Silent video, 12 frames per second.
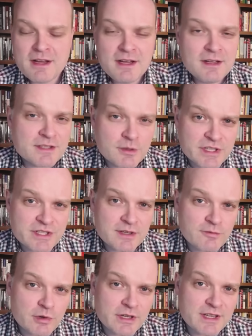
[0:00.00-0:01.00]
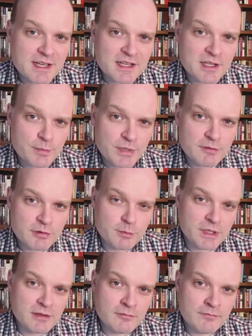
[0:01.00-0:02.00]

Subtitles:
It's a question of where the NDP would be.